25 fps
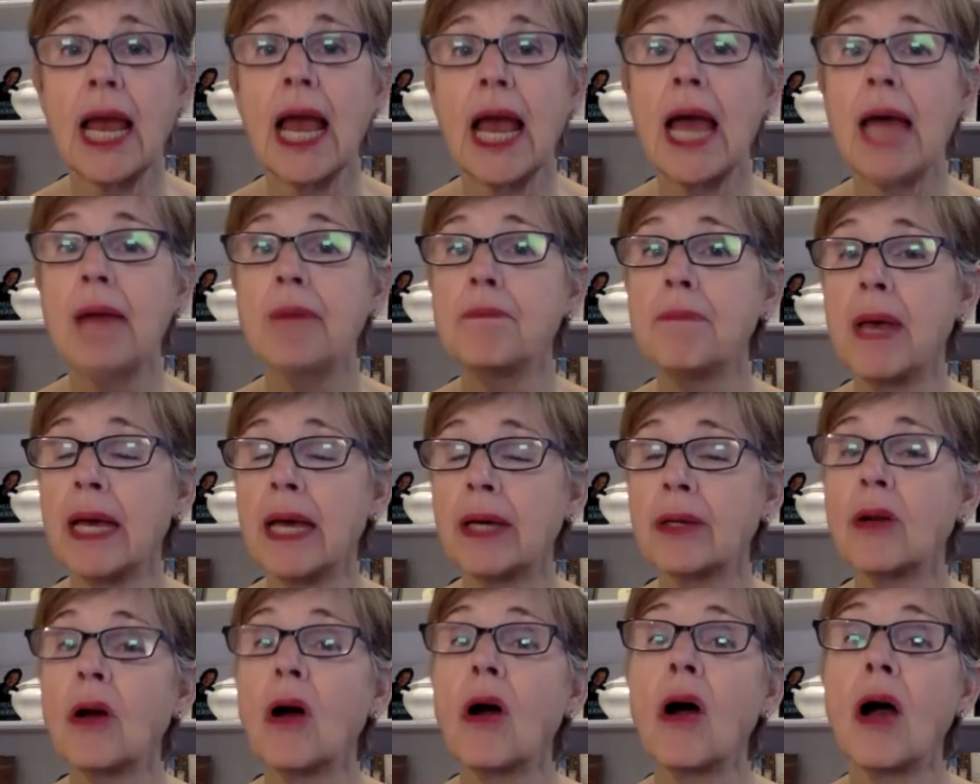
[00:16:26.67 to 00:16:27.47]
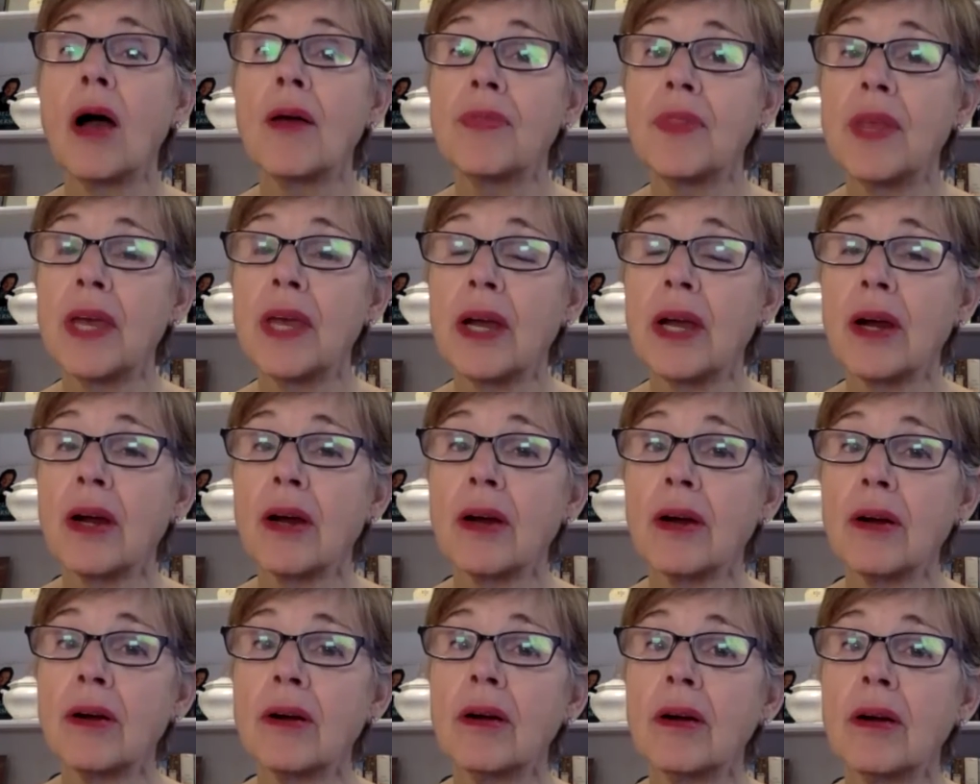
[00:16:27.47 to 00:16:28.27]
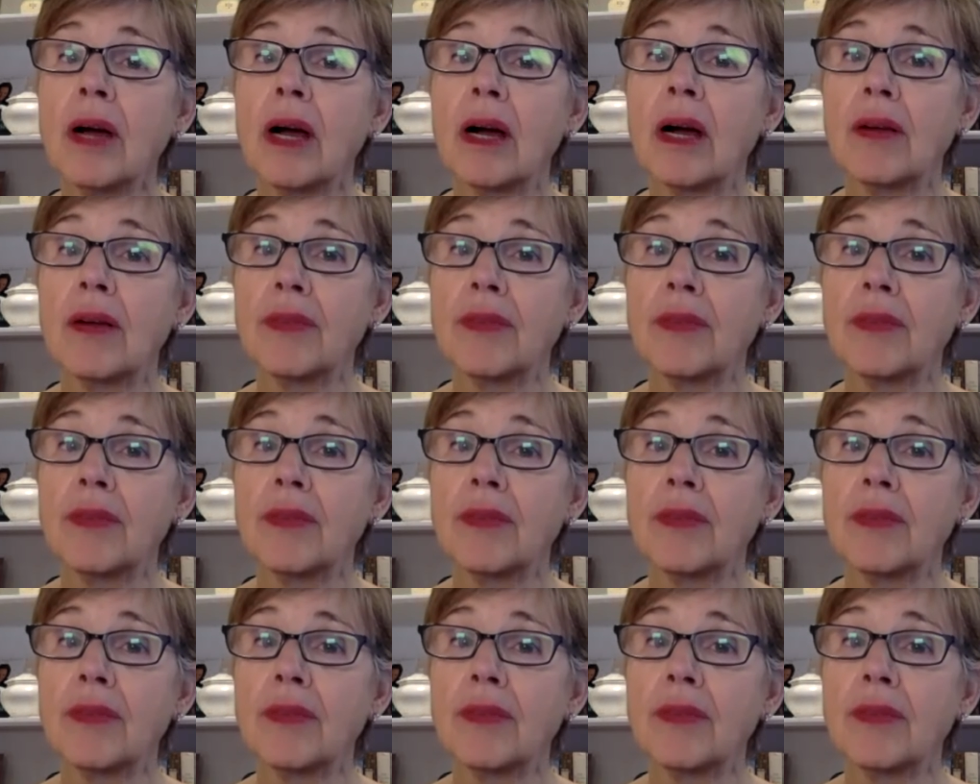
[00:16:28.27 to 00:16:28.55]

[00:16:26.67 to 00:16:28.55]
and men on their uh,